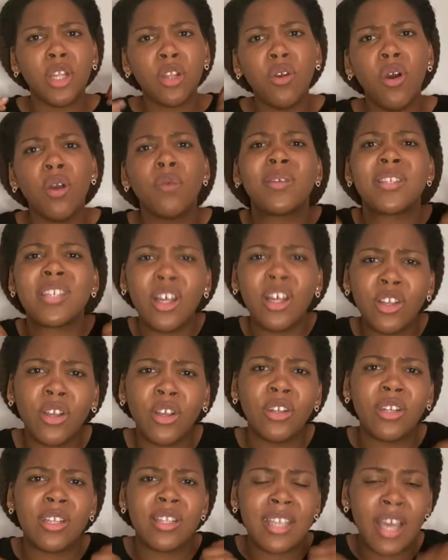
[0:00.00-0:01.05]
Lord was telling her
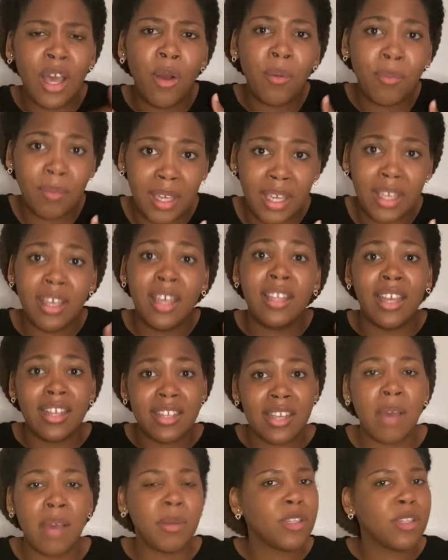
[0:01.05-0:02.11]
to tell me in that
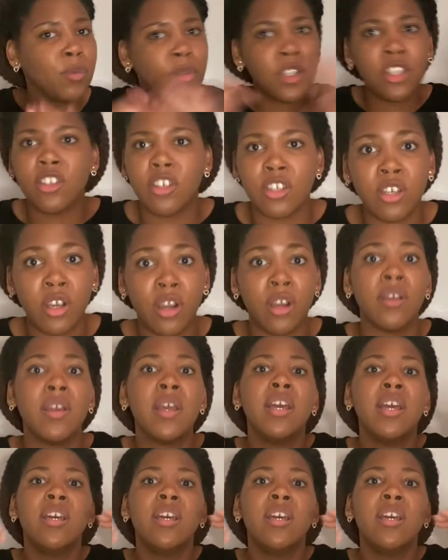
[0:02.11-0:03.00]
time, because it wasn't just her.